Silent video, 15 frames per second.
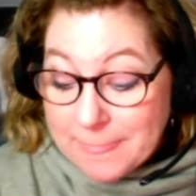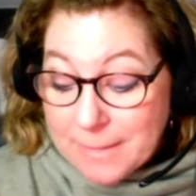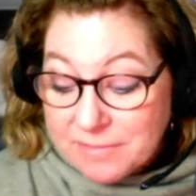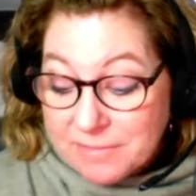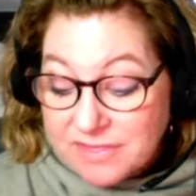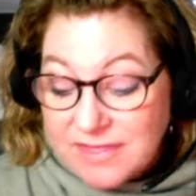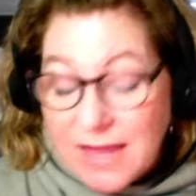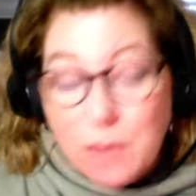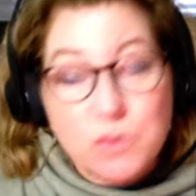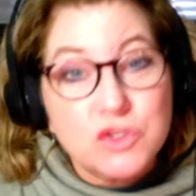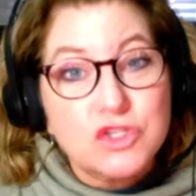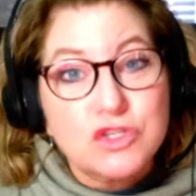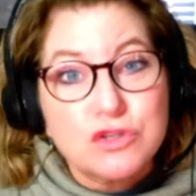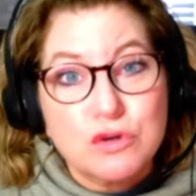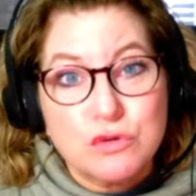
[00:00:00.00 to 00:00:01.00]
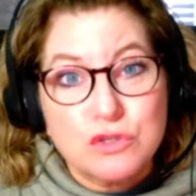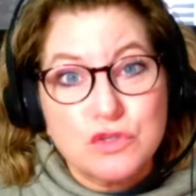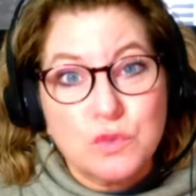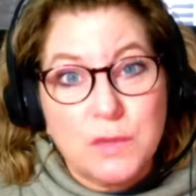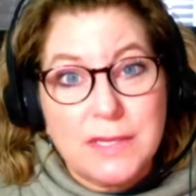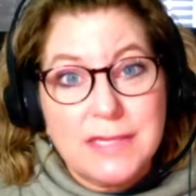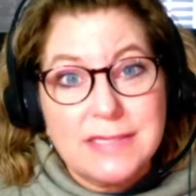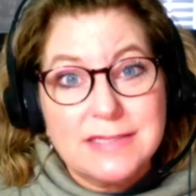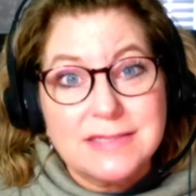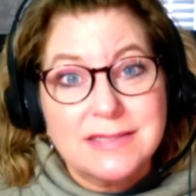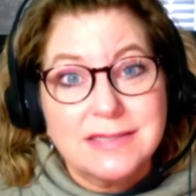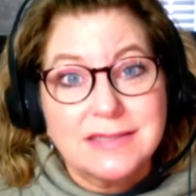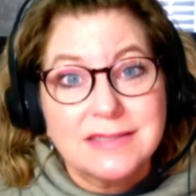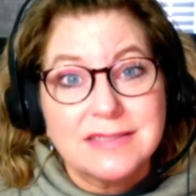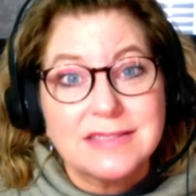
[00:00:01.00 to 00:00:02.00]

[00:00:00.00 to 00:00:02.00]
But that was so sweet